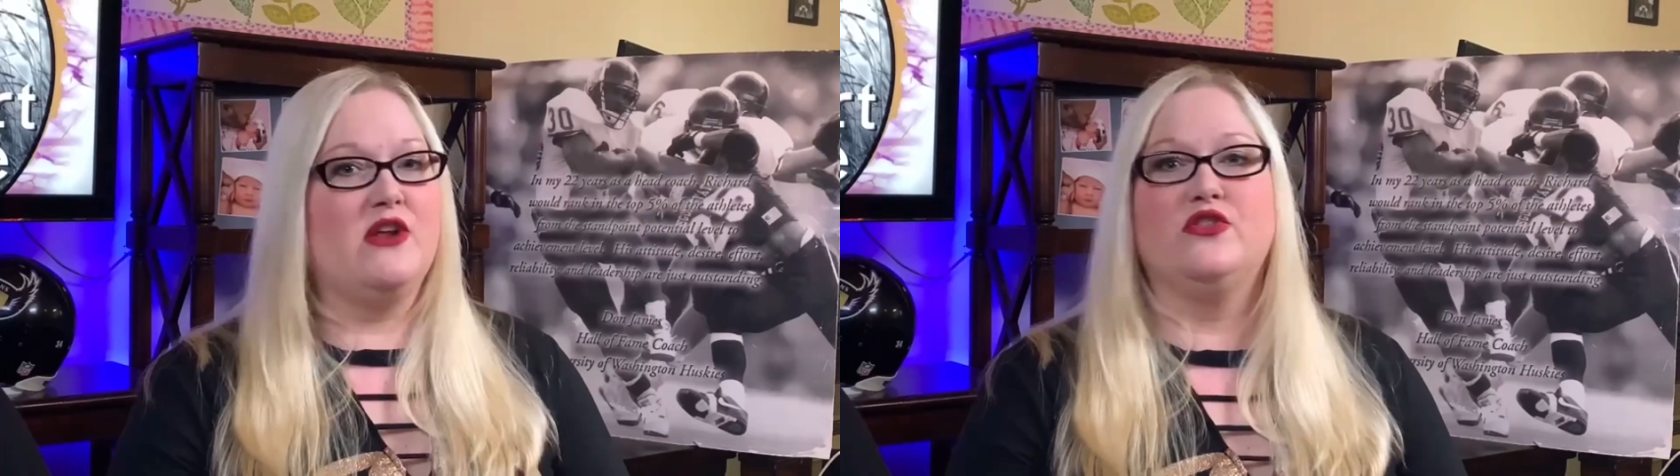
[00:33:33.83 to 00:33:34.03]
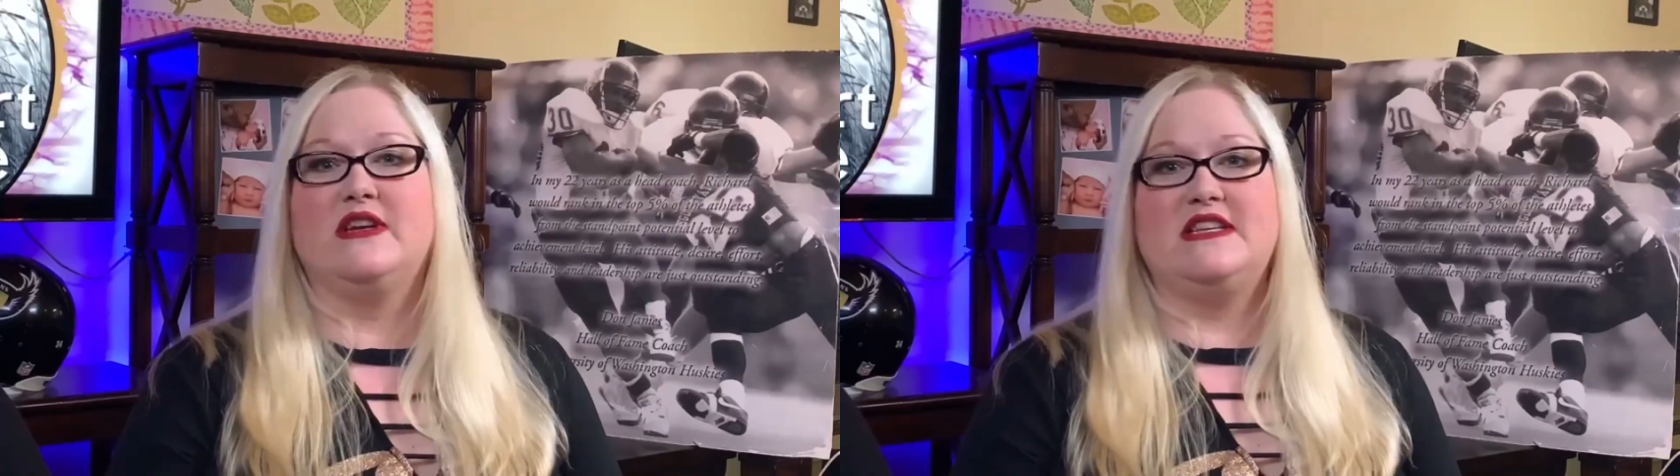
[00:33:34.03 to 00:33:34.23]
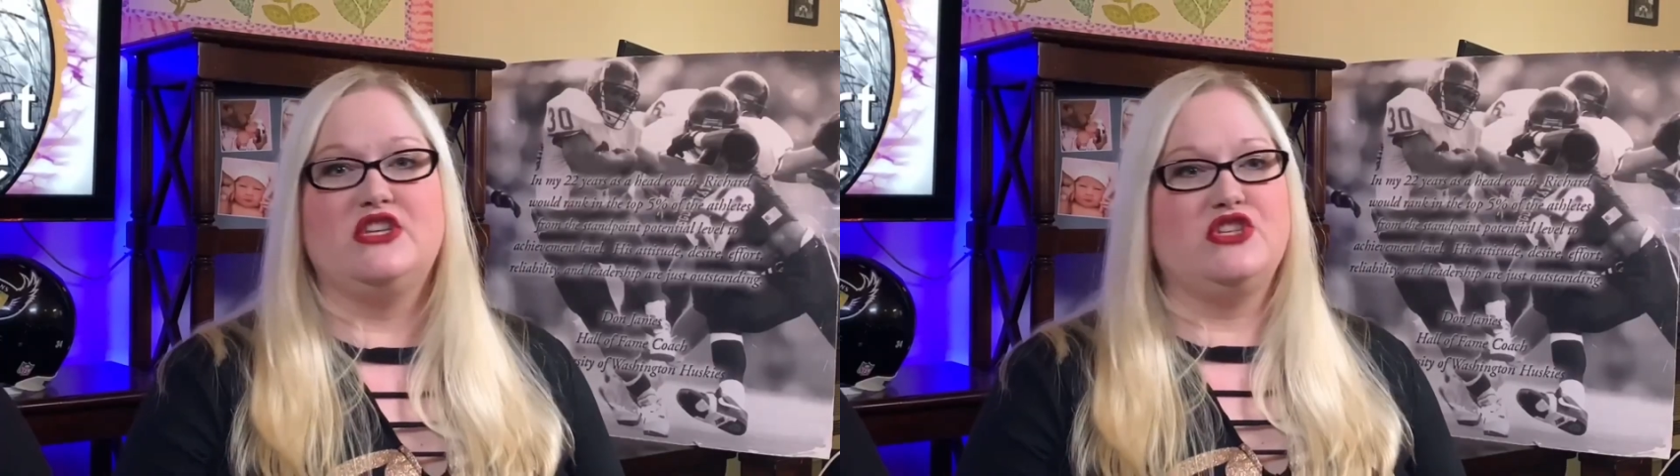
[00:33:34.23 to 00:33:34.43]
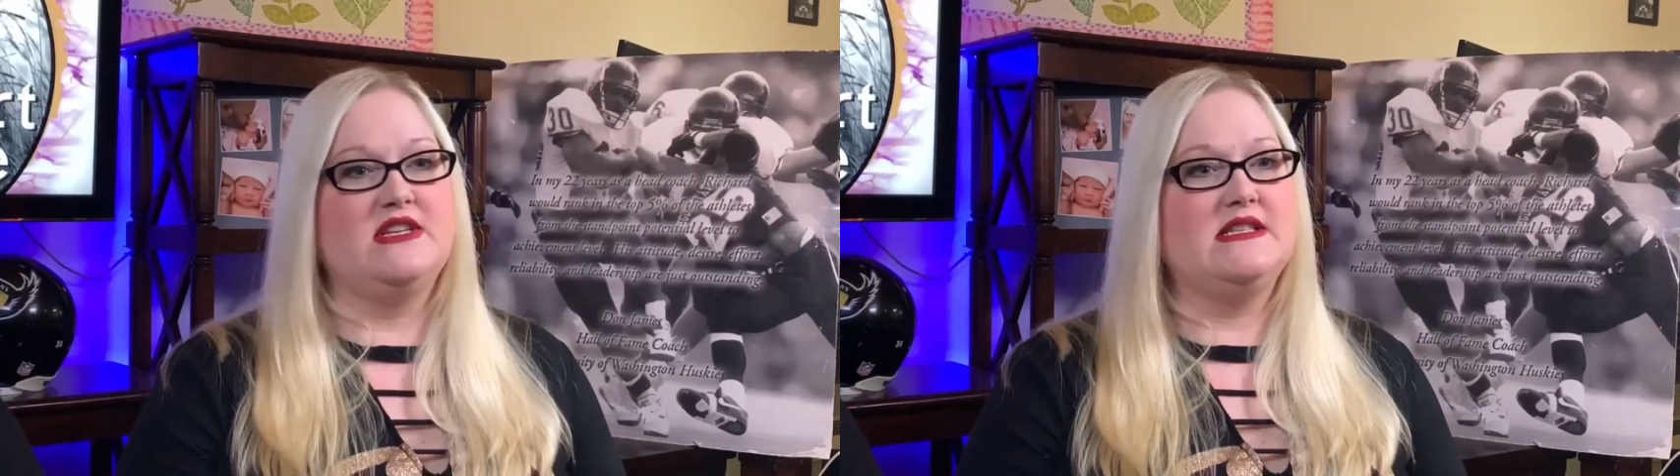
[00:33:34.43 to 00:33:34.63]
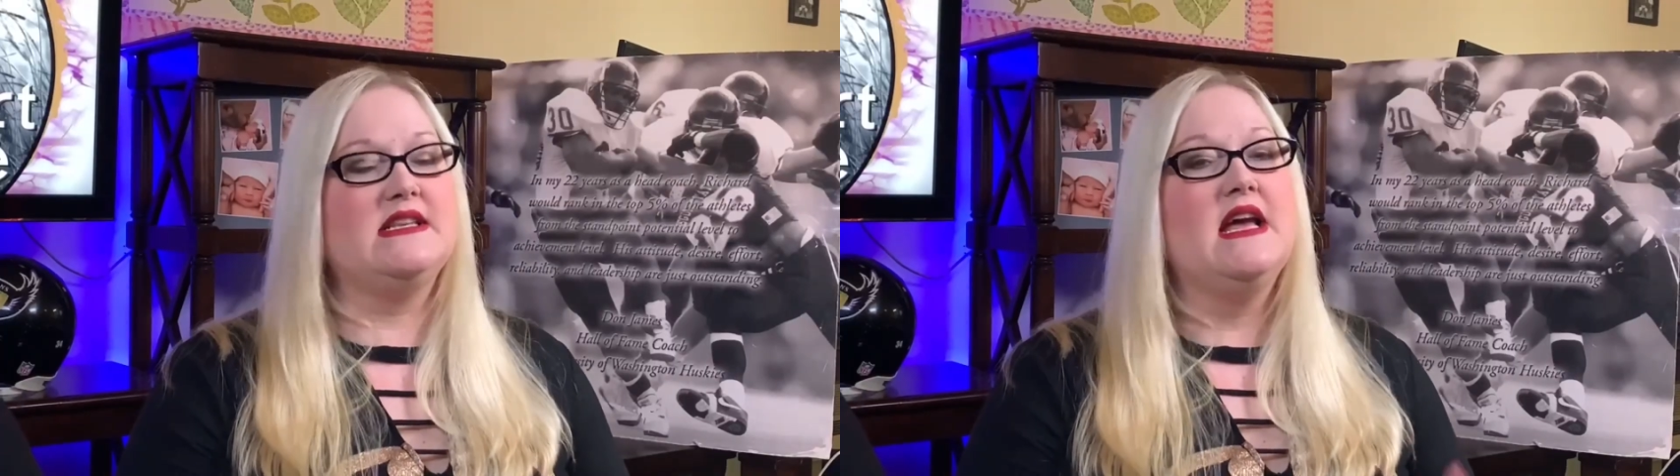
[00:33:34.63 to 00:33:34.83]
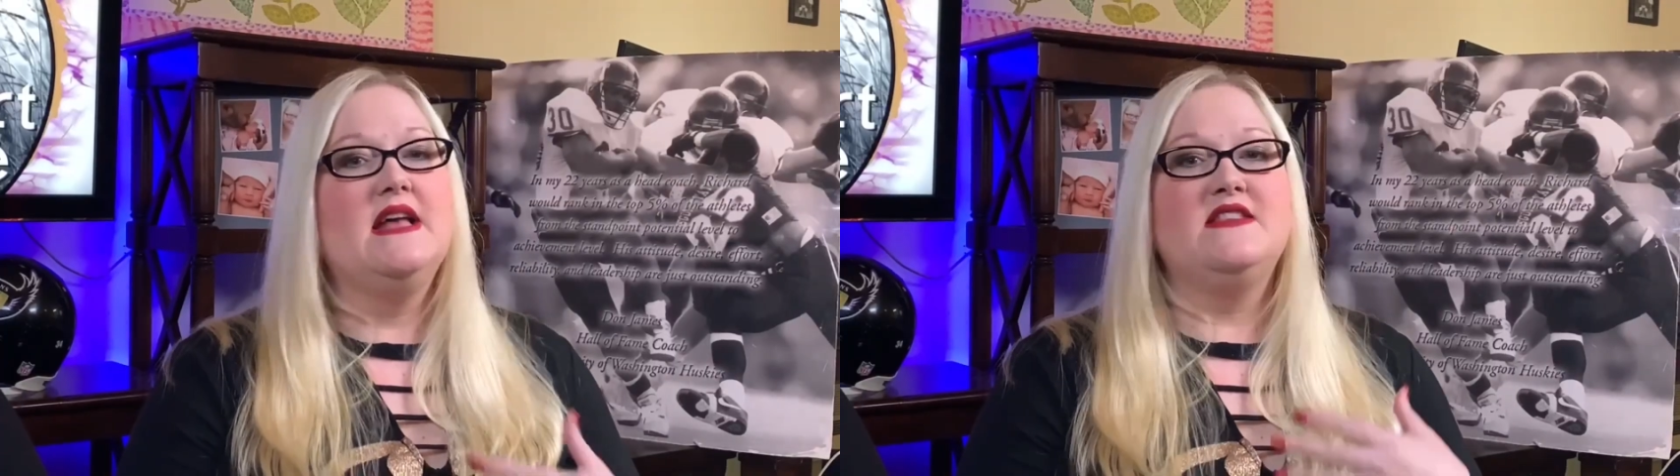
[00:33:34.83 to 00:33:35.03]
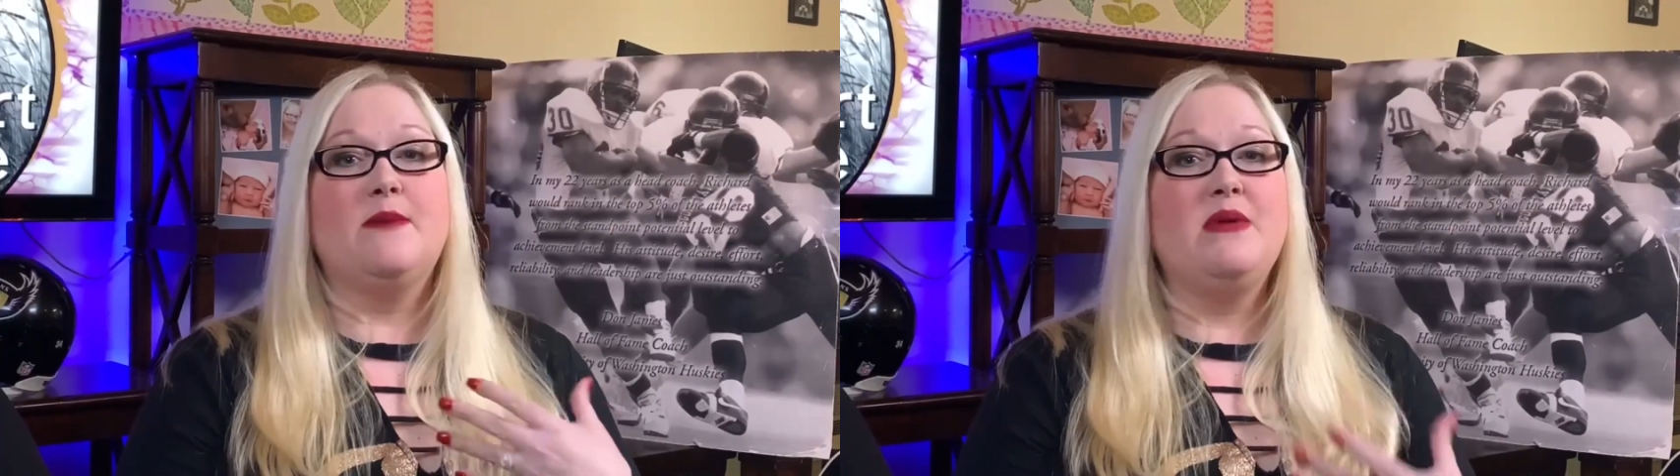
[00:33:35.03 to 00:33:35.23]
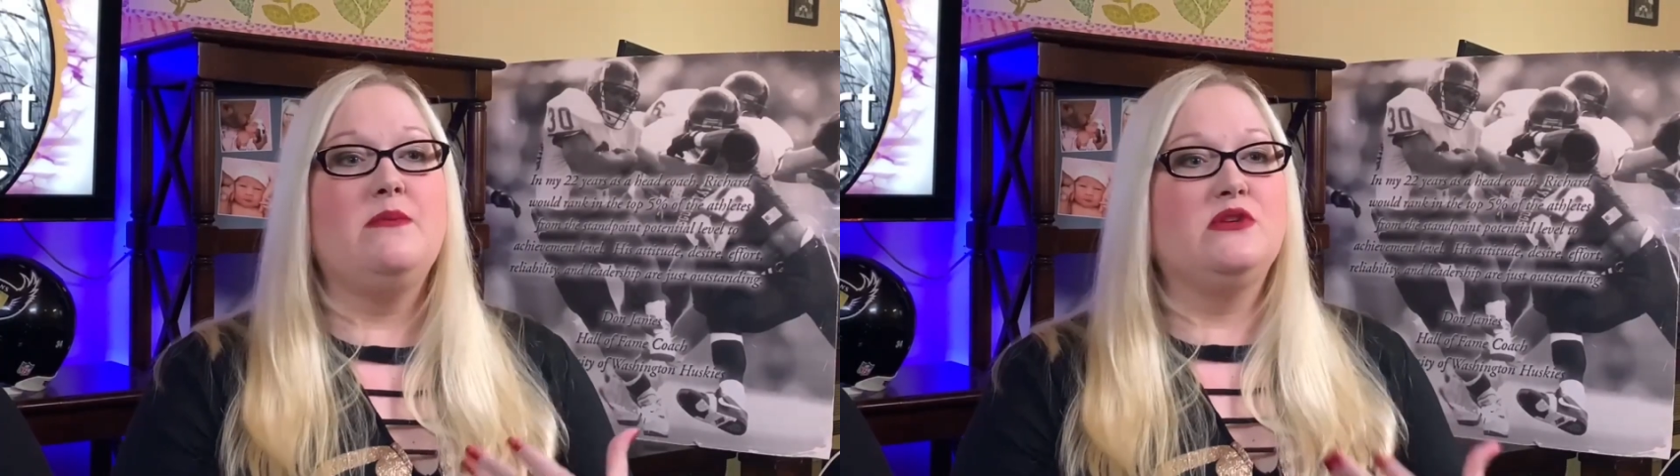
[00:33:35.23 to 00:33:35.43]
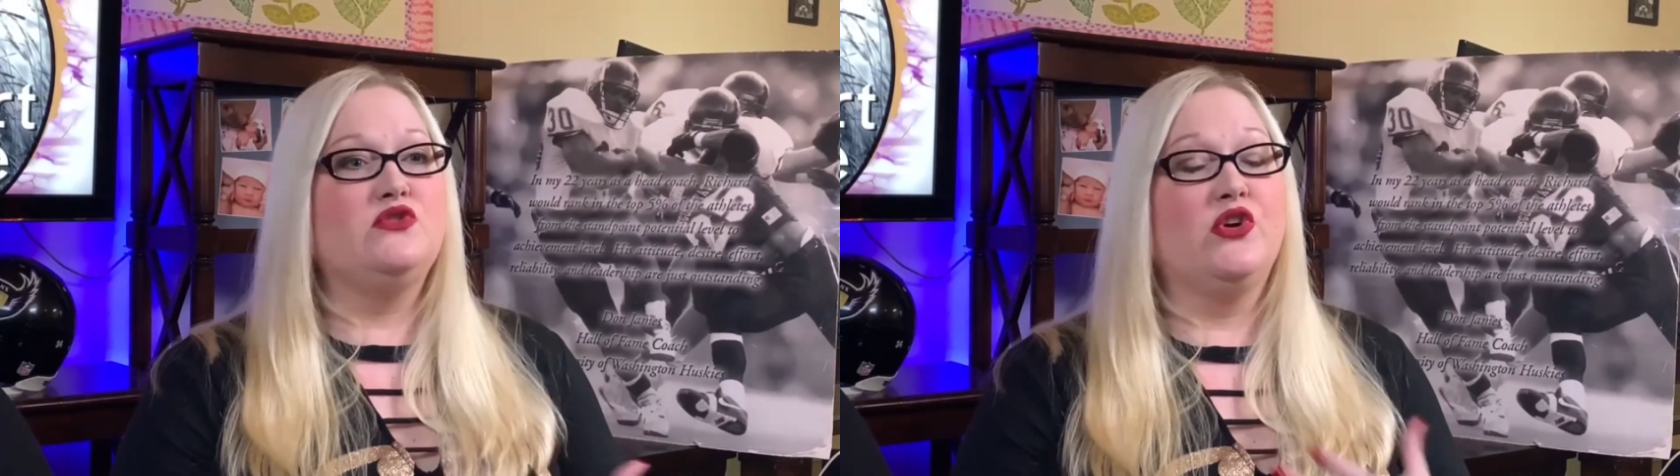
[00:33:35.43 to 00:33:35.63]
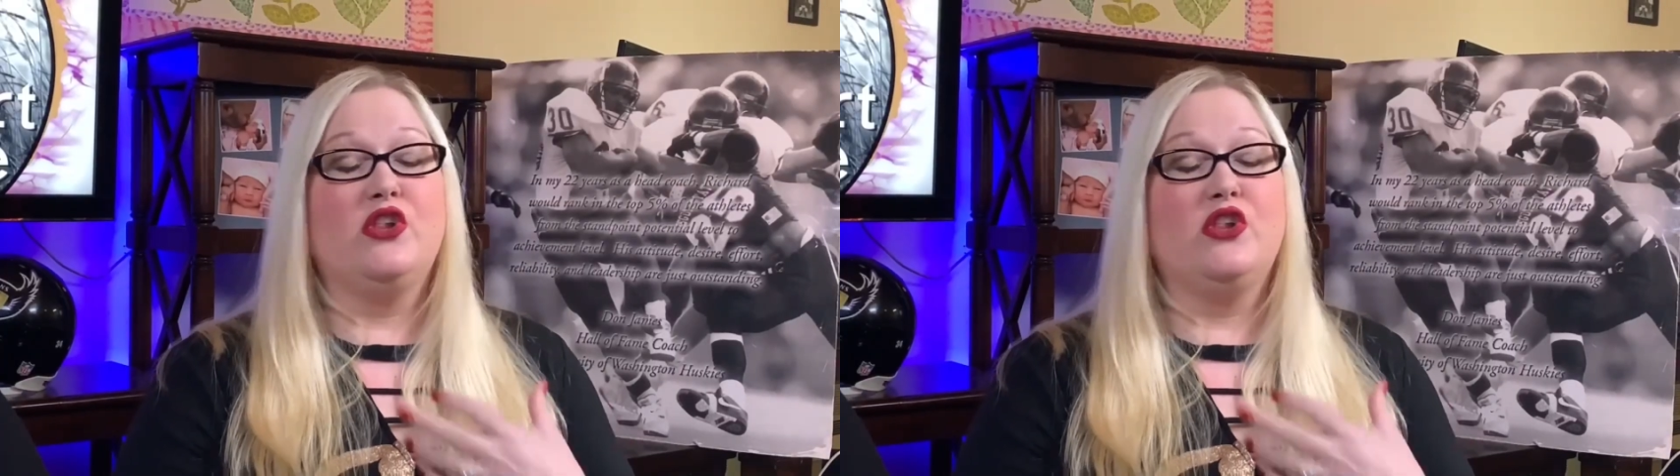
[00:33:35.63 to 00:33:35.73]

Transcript: conditions. Some people struggle.